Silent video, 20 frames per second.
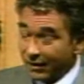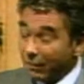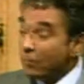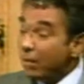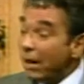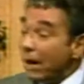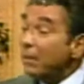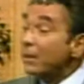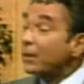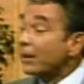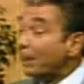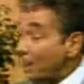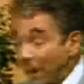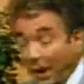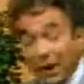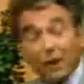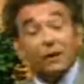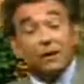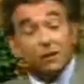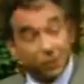maybe your
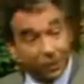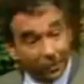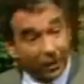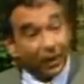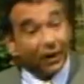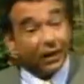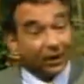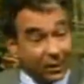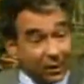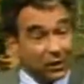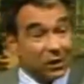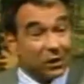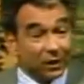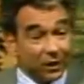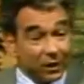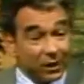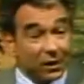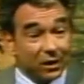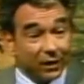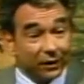parents will take it
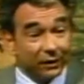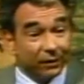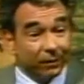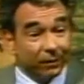seriously,